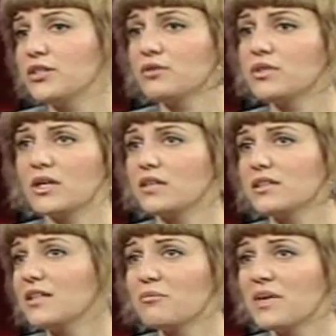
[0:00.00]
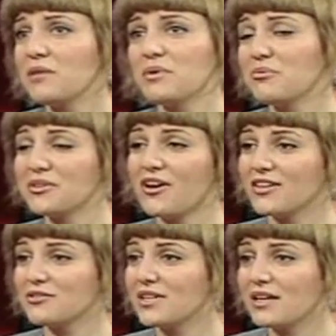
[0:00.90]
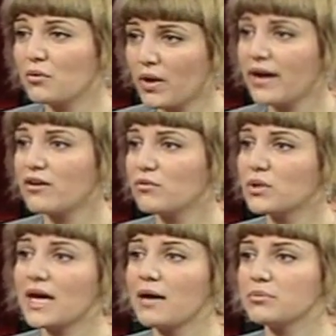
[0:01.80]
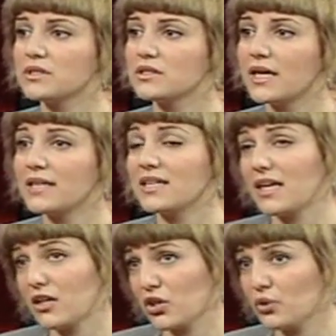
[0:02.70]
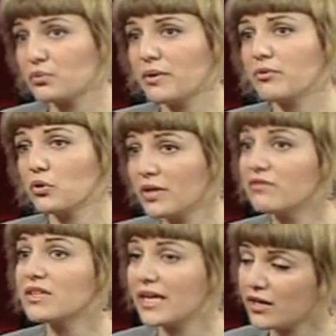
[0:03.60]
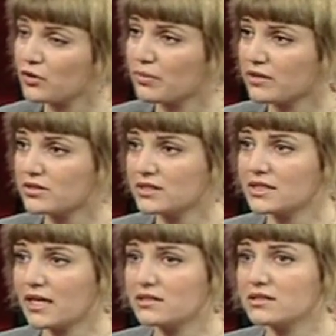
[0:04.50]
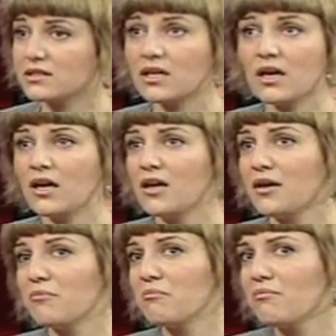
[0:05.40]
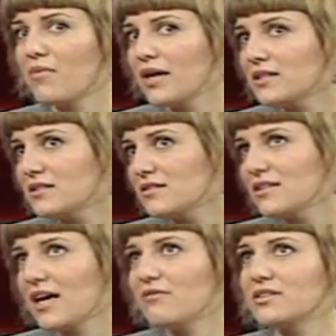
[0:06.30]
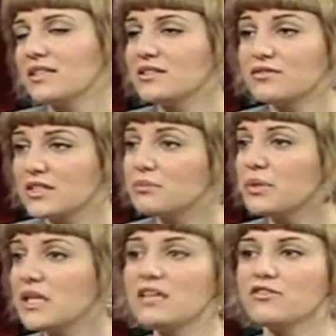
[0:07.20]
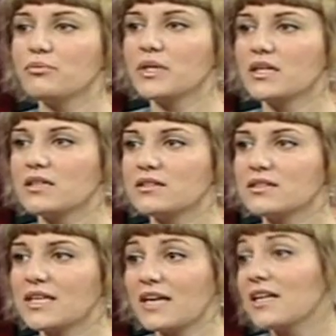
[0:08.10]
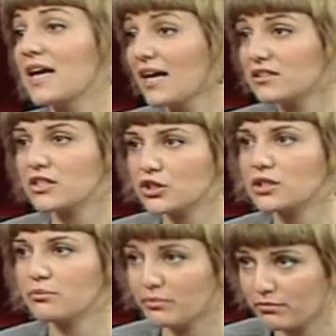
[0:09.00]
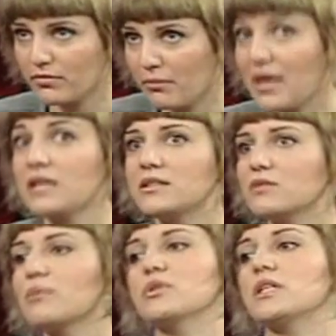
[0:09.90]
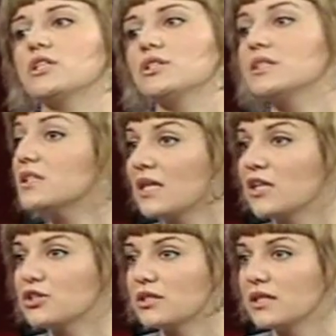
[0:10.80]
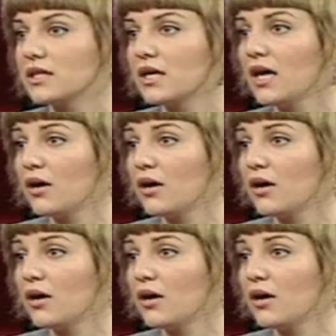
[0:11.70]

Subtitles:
I don't. I think that many people aren't really aware of what happened, and those people who even hear about these cases might have a sense of disbelief because Canada has such an amazing reputation internationally.